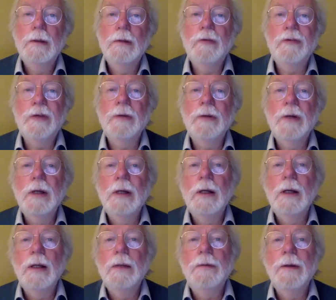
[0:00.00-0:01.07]
So
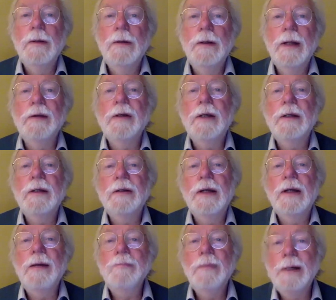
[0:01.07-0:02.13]
now to
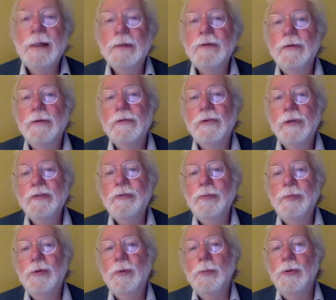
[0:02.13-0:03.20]
come back to your
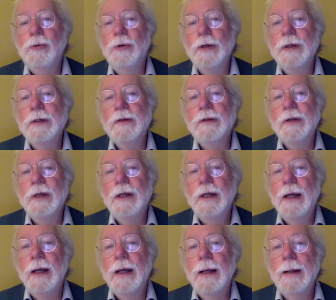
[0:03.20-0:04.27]
transport point,
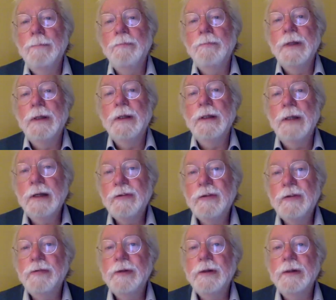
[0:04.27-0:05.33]
yes,
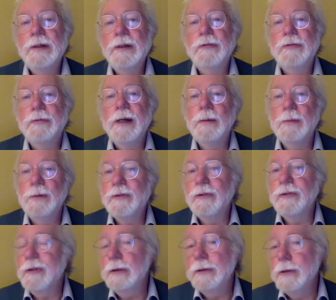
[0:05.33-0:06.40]
Africa needs railways, it still